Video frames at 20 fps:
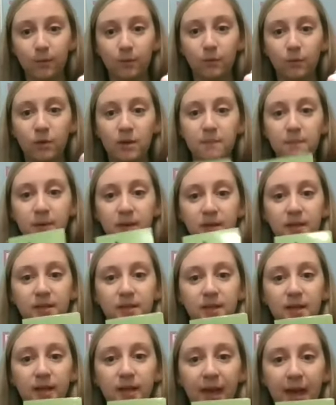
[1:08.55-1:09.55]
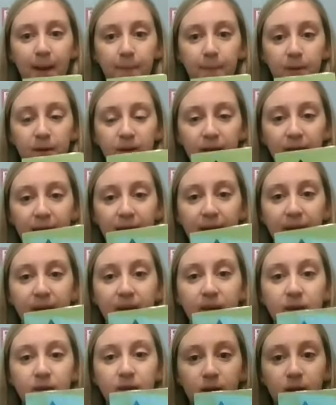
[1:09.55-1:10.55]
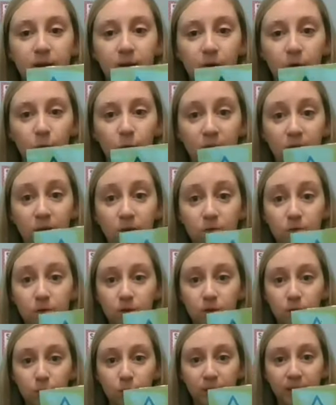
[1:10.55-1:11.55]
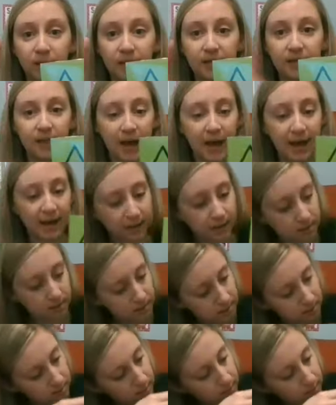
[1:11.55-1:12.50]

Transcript: When we build a capital A, we use 3 lines.